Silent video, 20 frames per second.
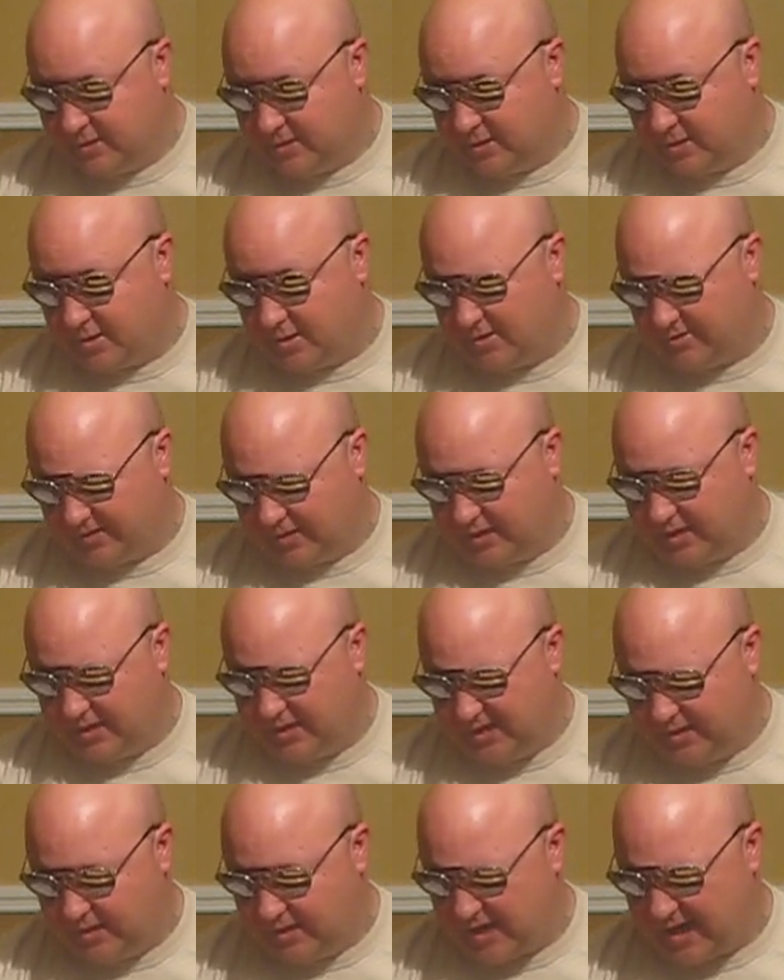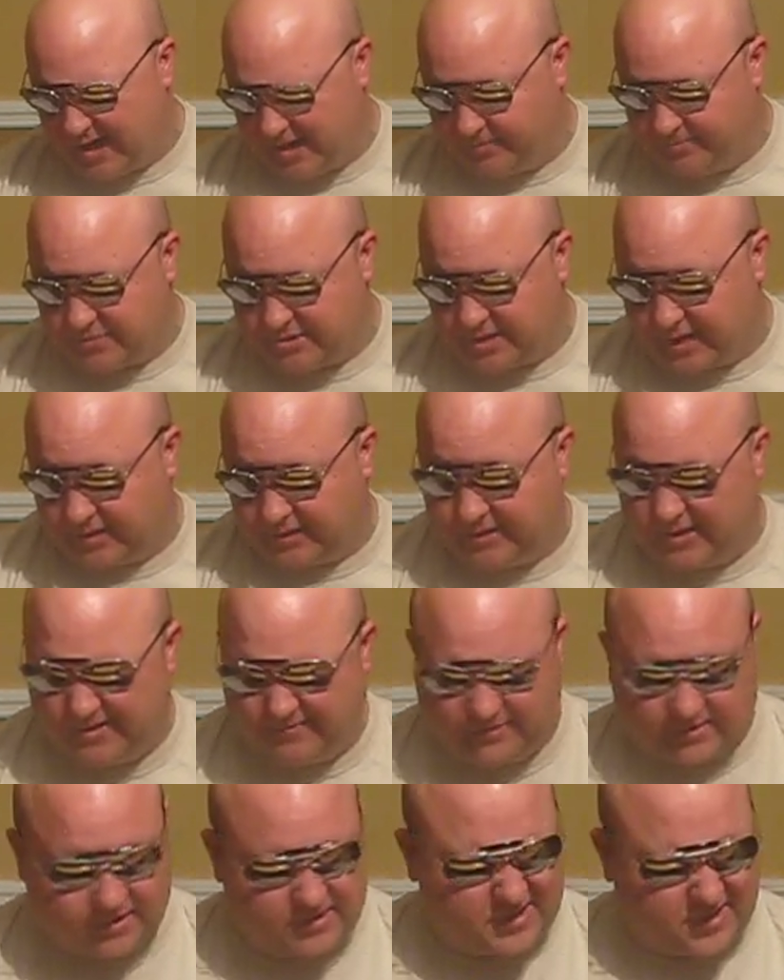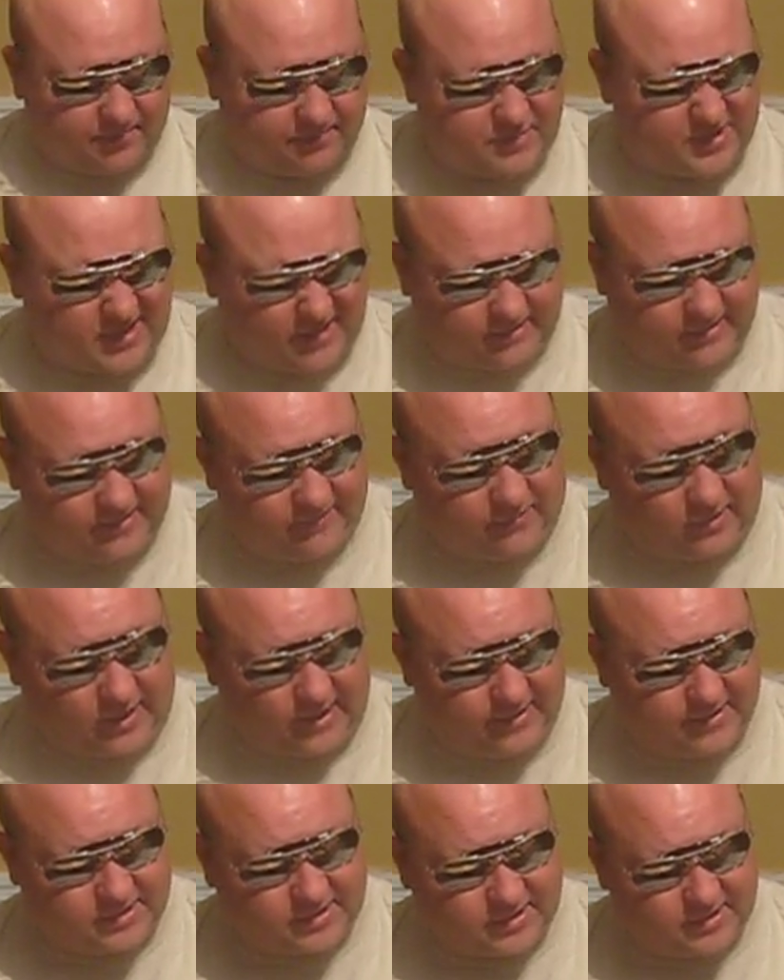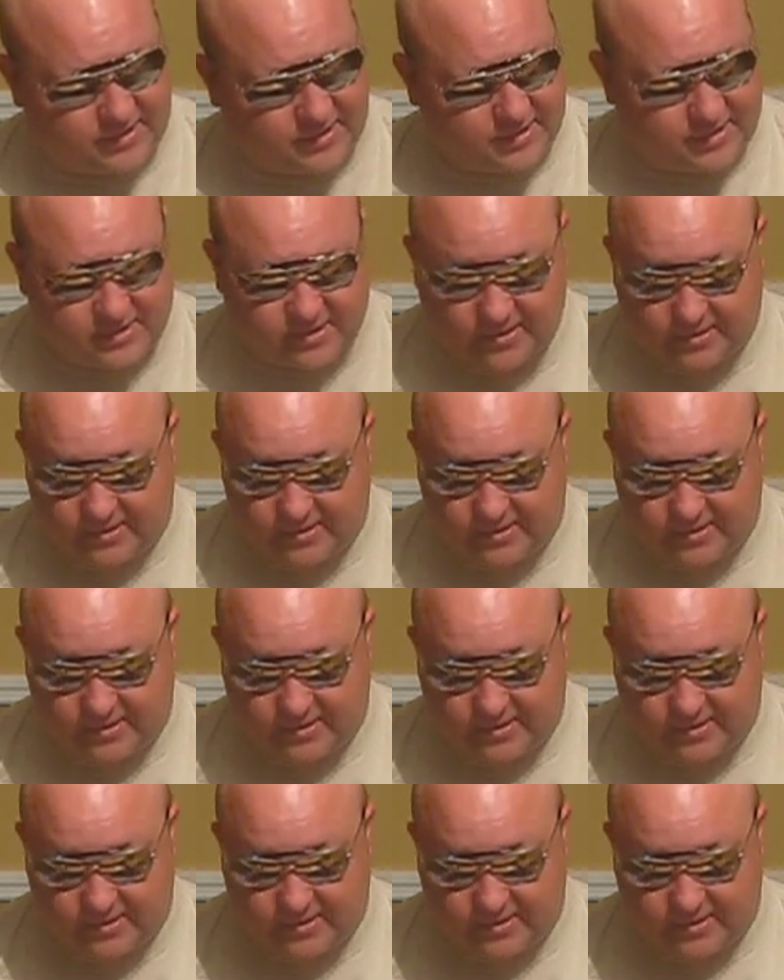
on the objective and subjective lenses,